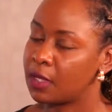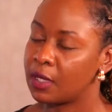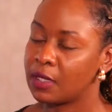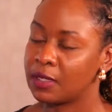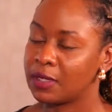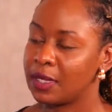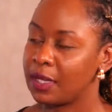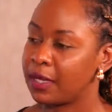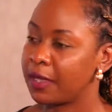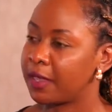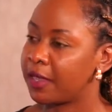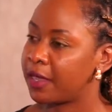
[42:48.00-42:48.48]

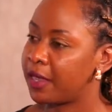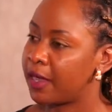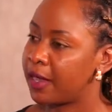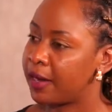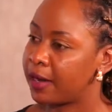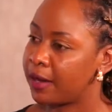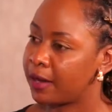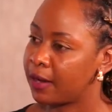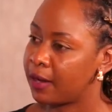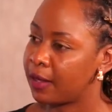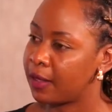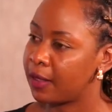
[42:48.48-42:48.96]
things like
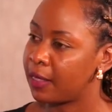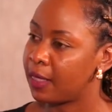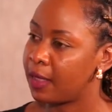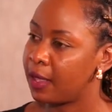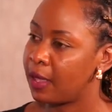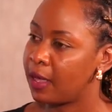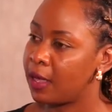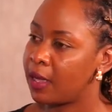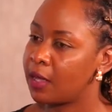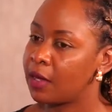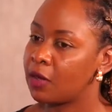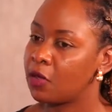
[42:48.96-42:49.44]
care,
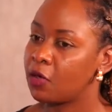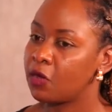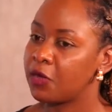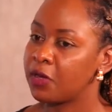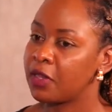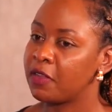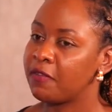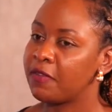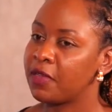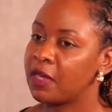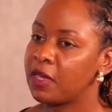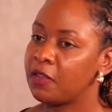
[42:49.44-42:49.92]

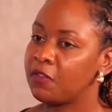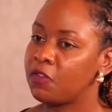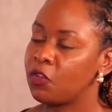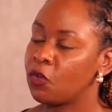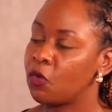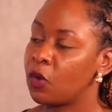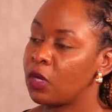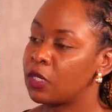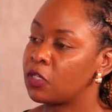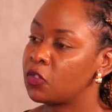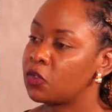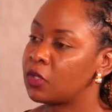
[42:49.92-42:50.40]
or even
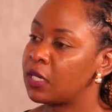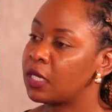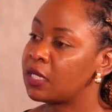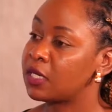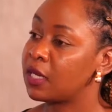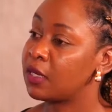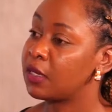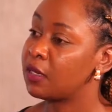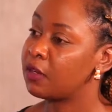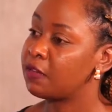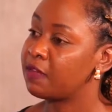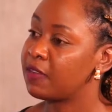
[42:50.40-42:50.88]
if you want
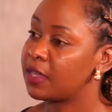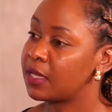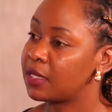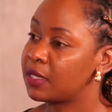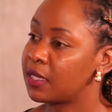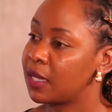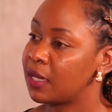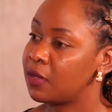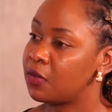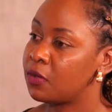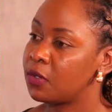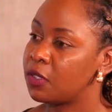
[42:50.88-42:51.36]
to get an
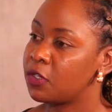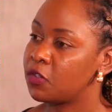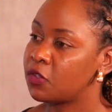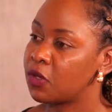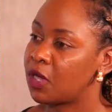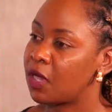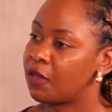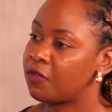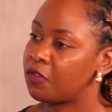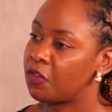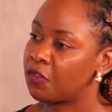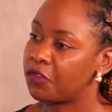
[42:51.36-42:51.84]
investor, you
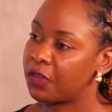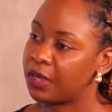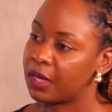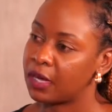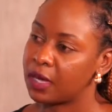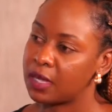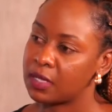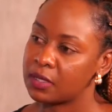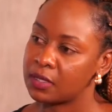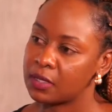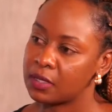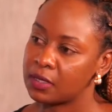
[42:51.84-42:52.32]
need to have your
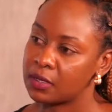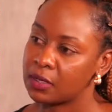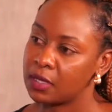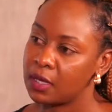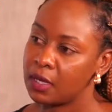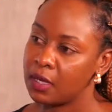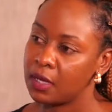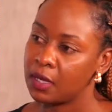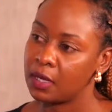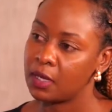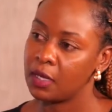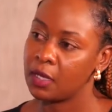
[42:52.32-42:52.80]

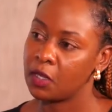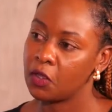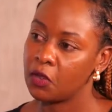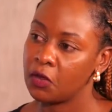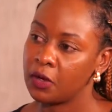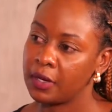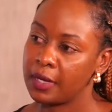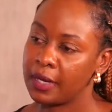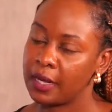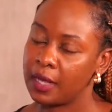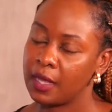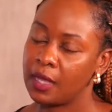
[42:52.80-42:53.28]
finances in
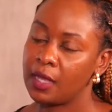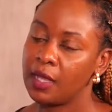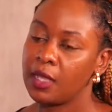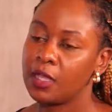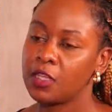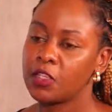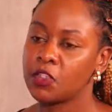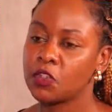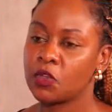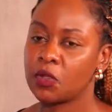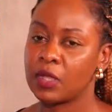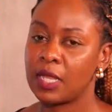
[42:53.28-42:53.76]
order.
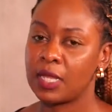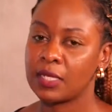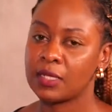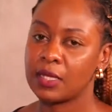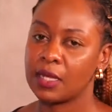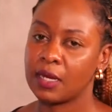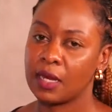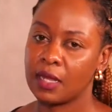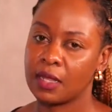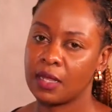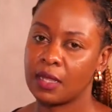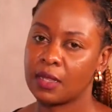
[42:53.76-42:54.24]
So
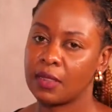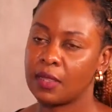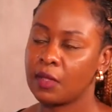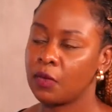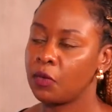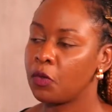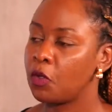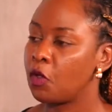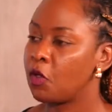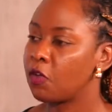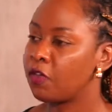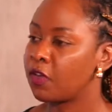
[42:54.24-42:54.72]
that's
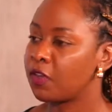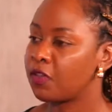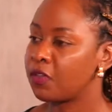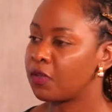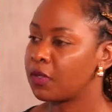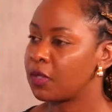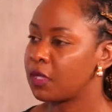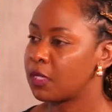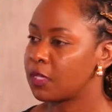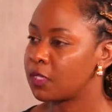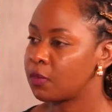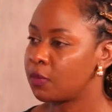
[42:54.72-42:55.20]
another thing we
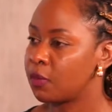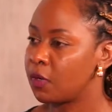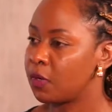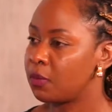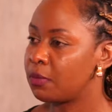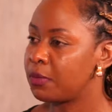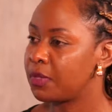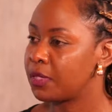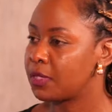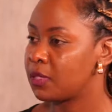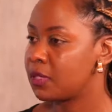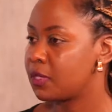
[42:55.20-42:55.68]
offer for the
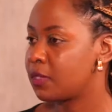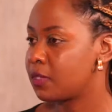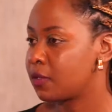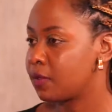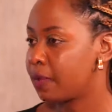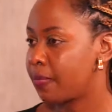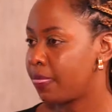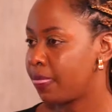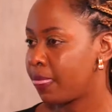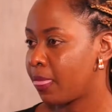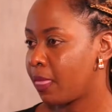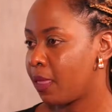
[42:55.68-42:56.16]
small
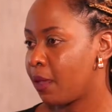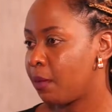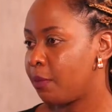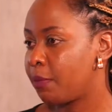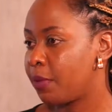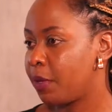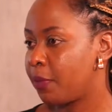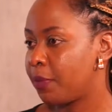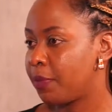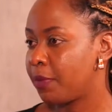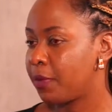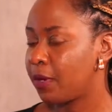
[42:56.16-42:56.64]
business
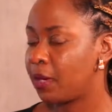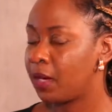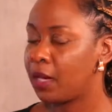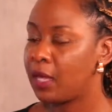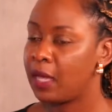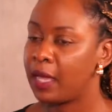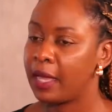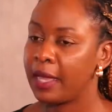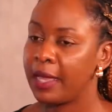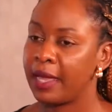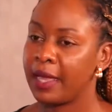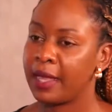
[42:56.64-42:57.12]

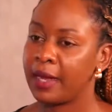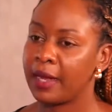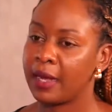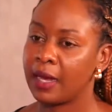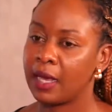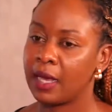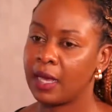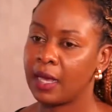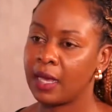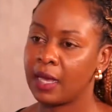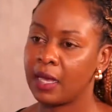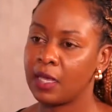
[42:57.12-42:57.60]
people.
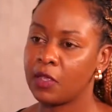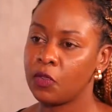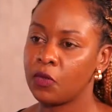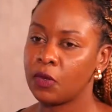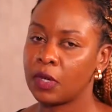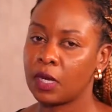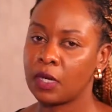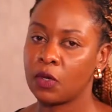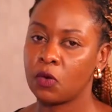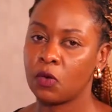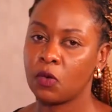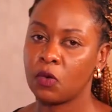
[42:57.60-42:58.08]
And
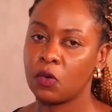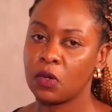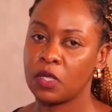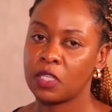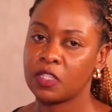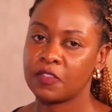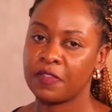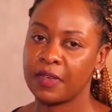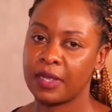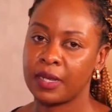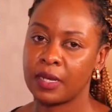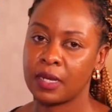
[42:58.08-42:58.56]
you can
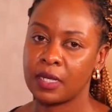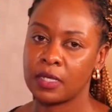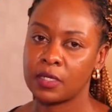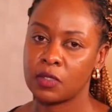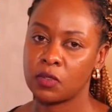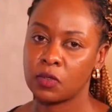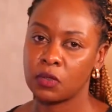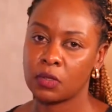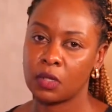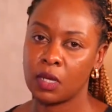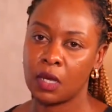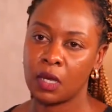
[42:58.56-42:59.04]
always
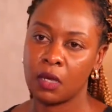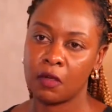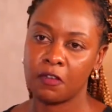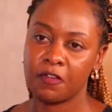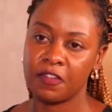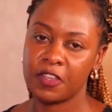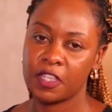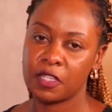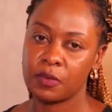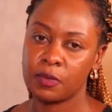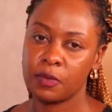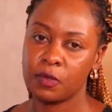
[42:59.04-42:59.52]
find us on
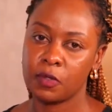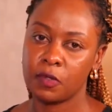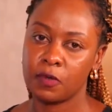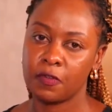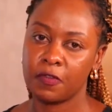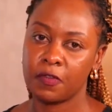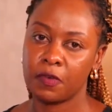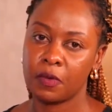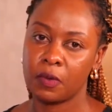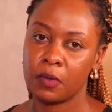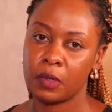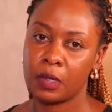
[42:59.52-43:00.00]

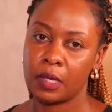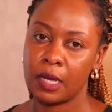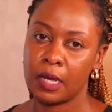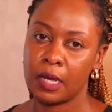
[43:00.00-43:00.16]
Facebook for